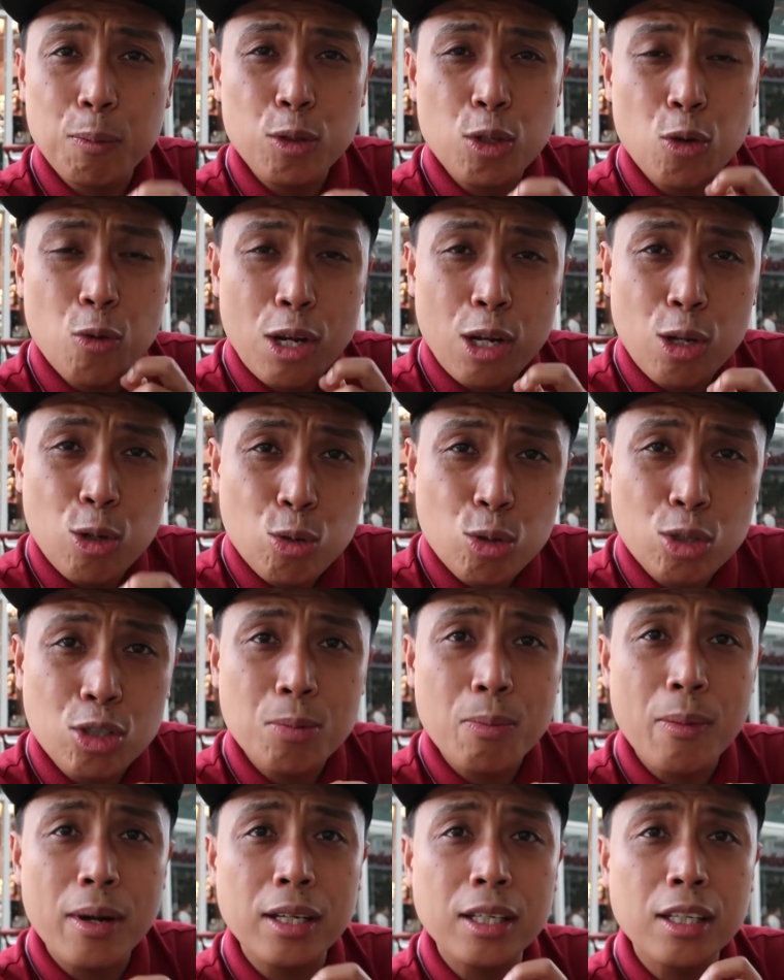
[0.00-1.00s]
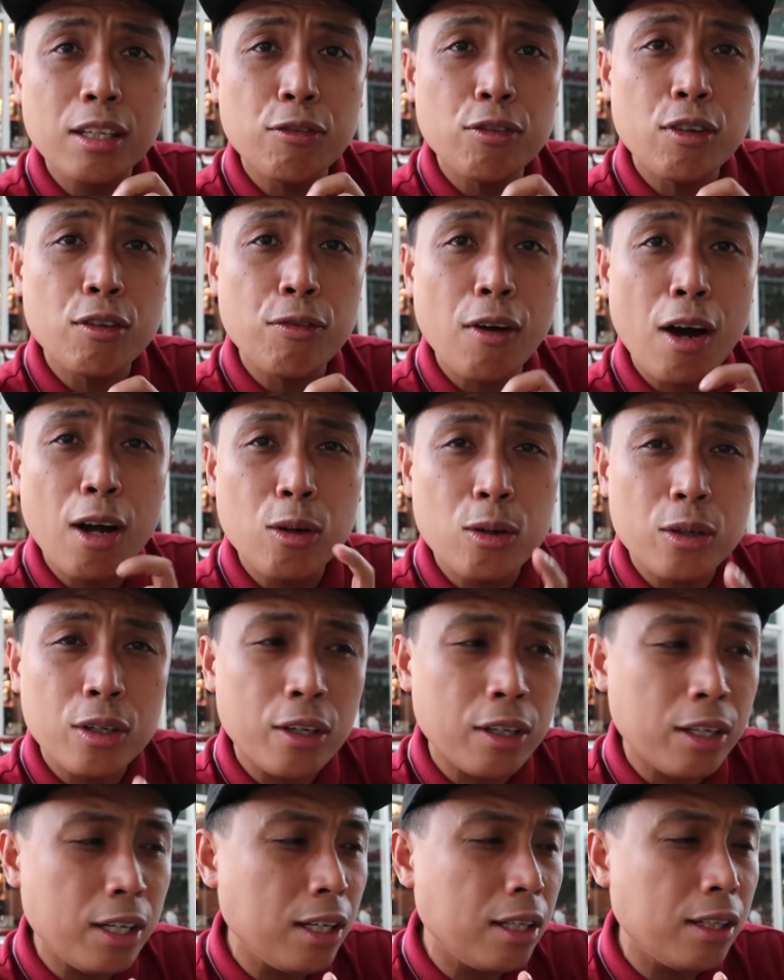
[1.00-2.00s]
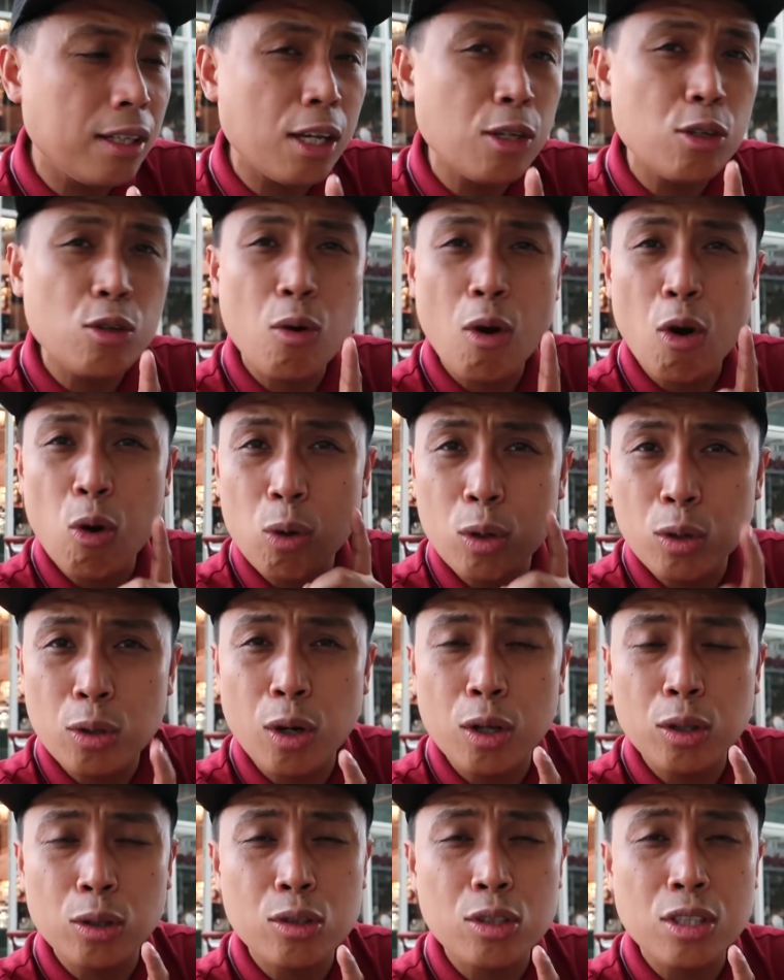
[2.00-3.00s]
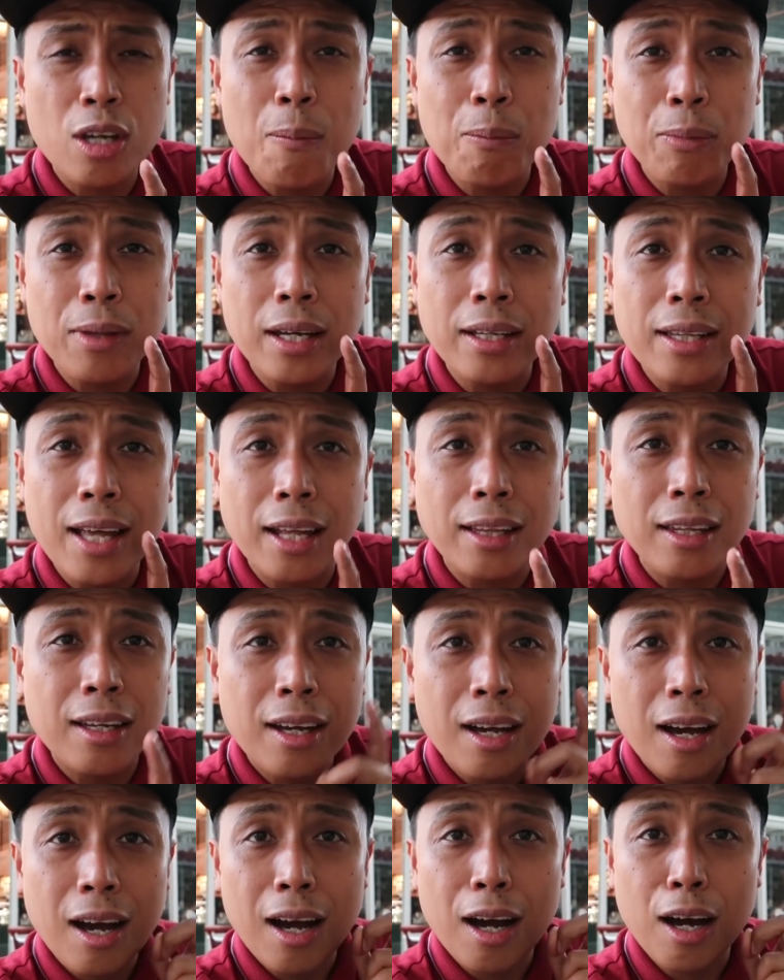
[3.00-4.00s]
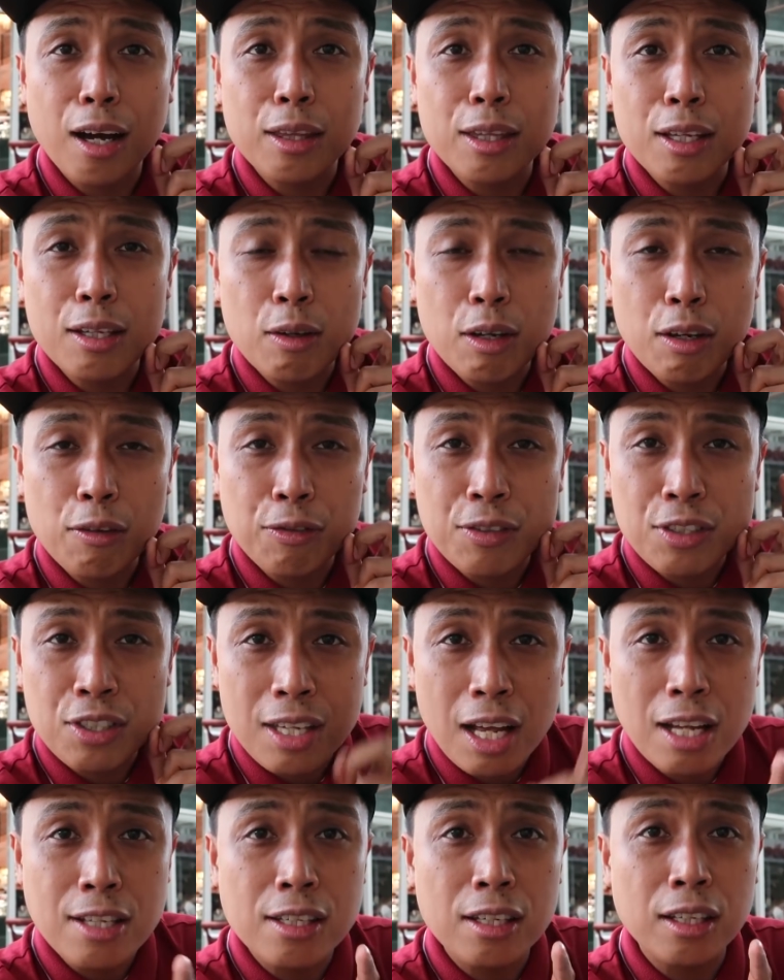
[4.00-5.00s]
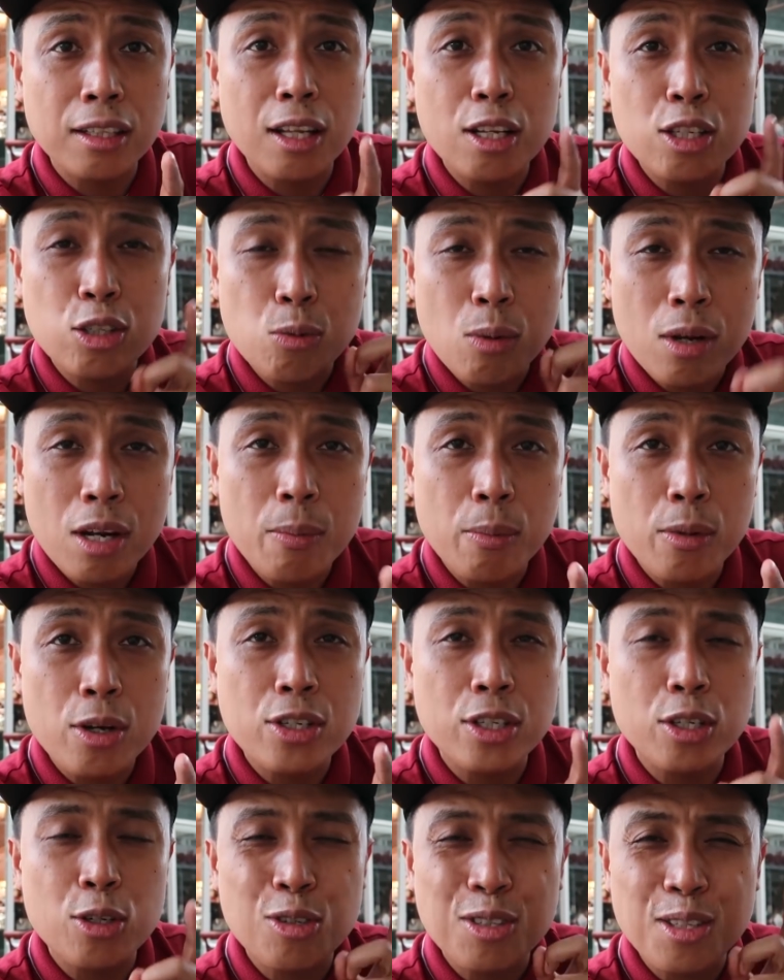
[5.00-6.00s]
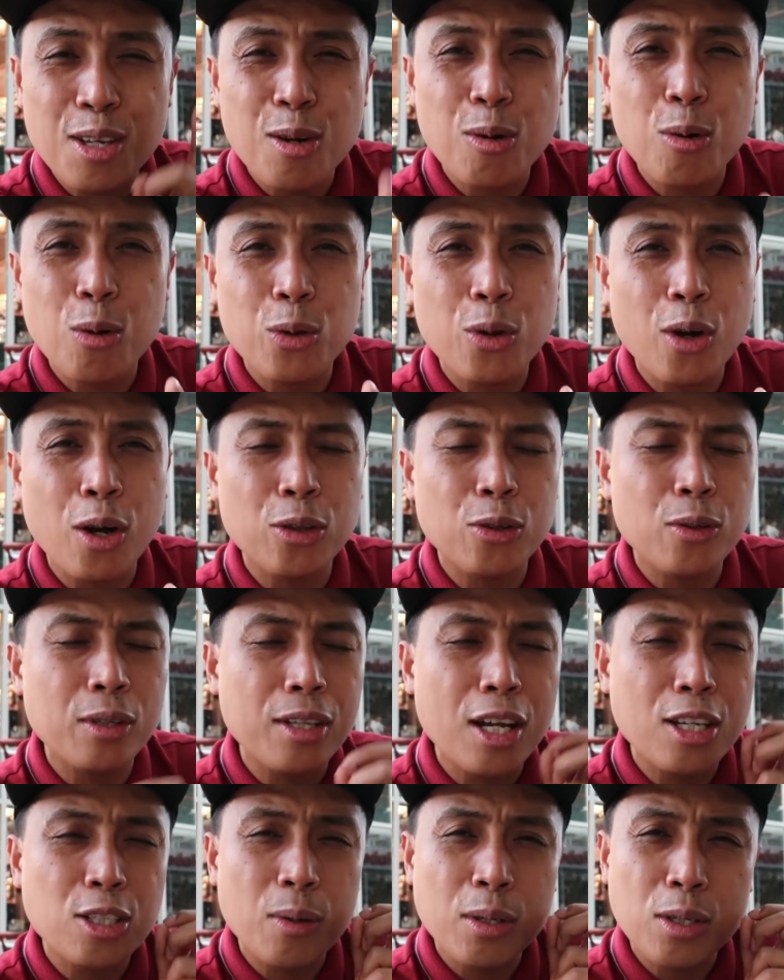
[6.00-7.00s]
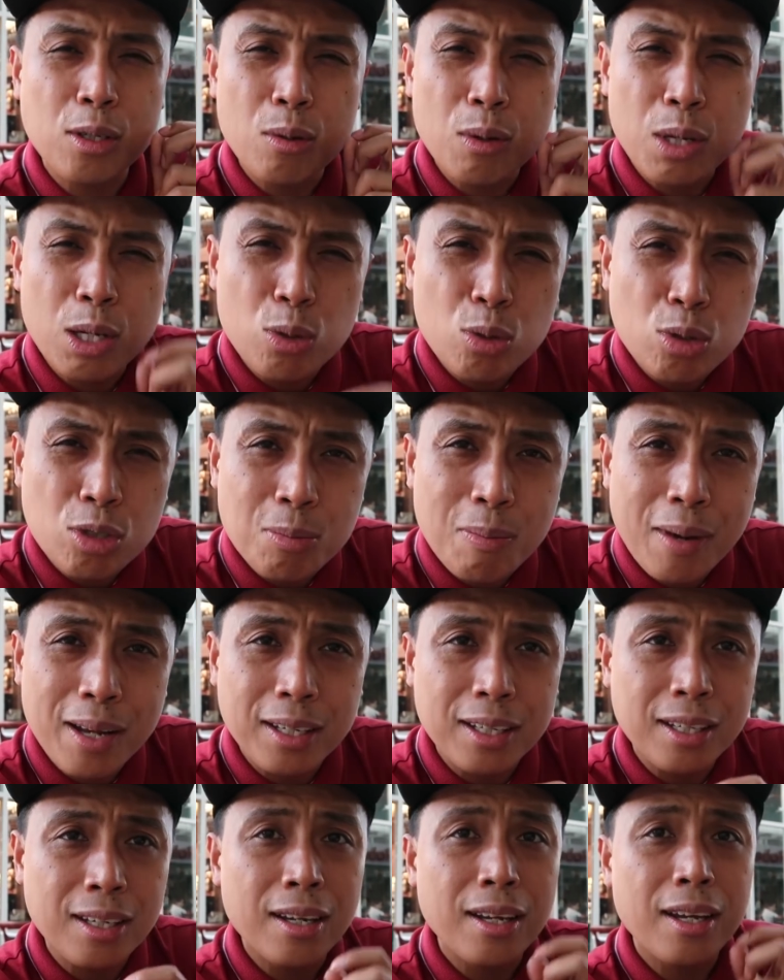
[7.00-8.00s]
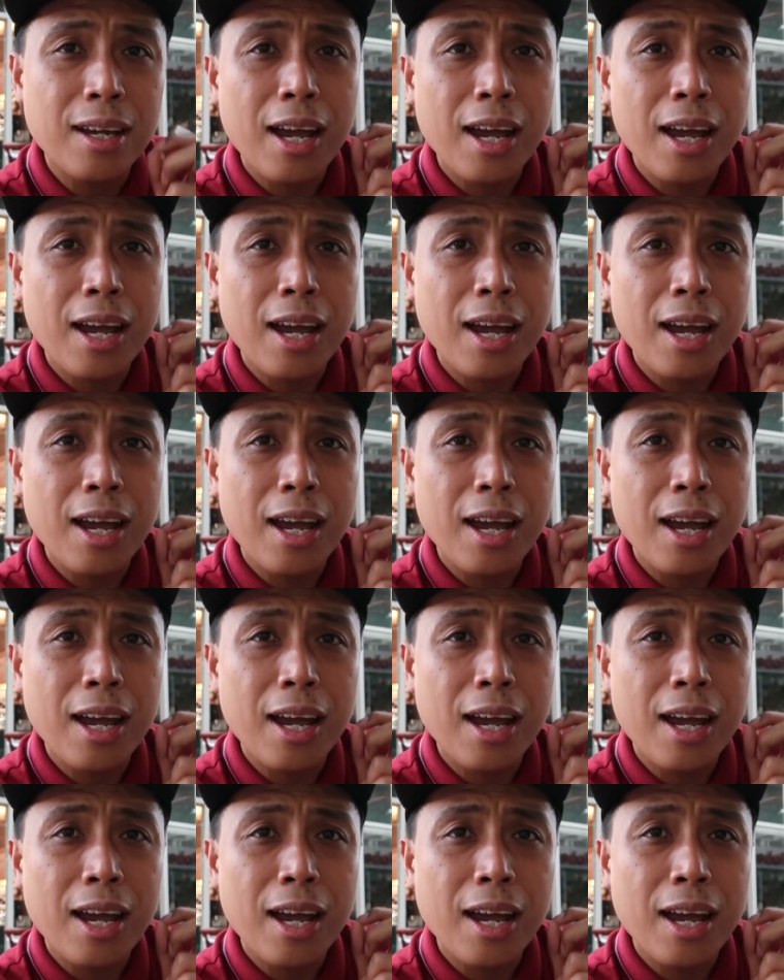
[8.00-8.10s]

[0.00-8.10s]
You will lose money if you follow greed and you hold on to something that if sell signals will emerge and you still hold on to it, that's when you will lose money.